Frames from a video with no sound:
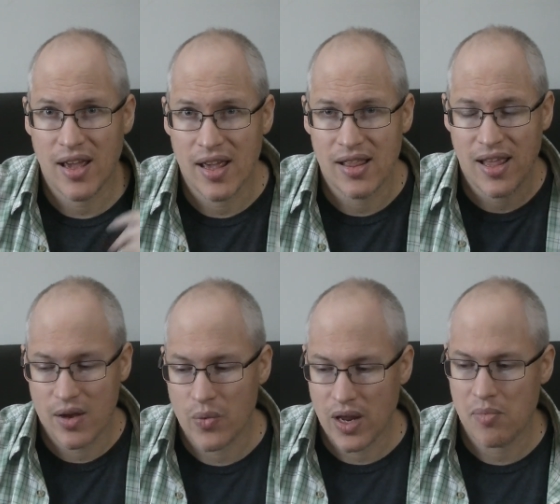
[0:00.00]
and
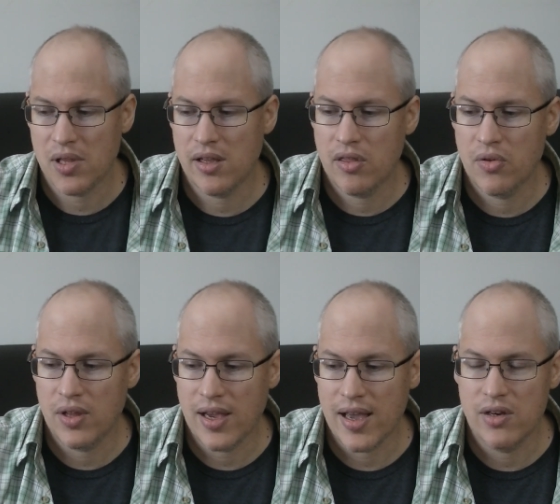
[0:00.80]
like when I played through
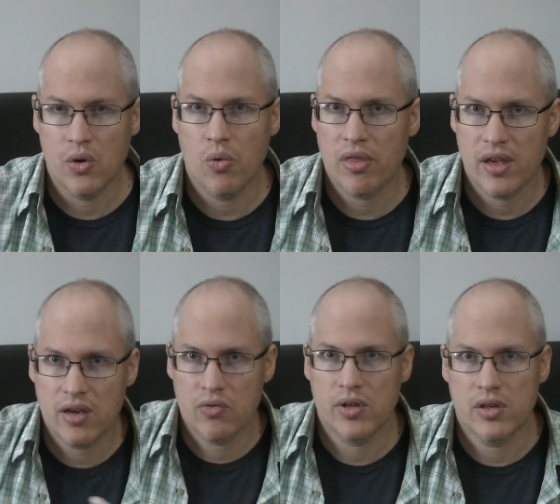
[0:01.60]
it, like, I don't think
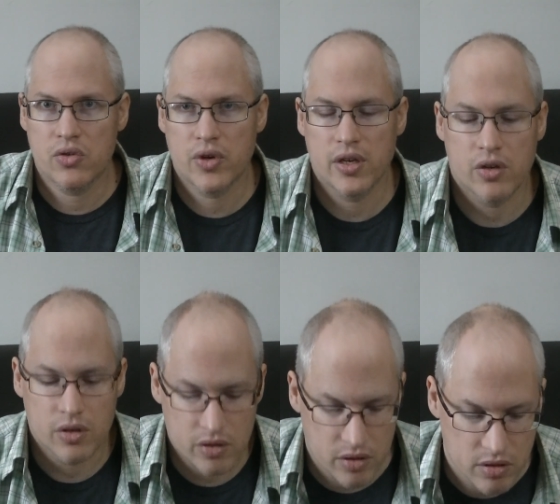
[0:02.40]
it really
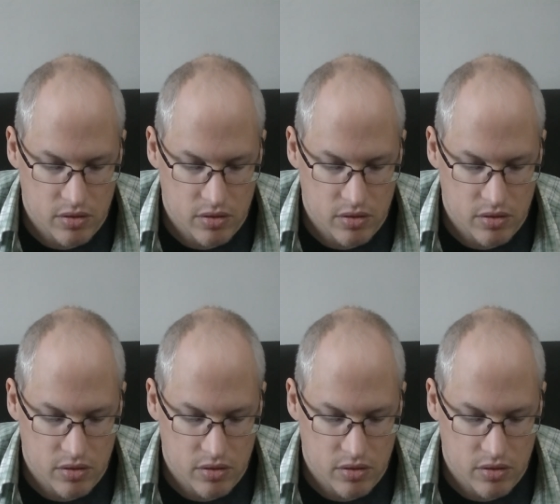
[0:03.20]
triggered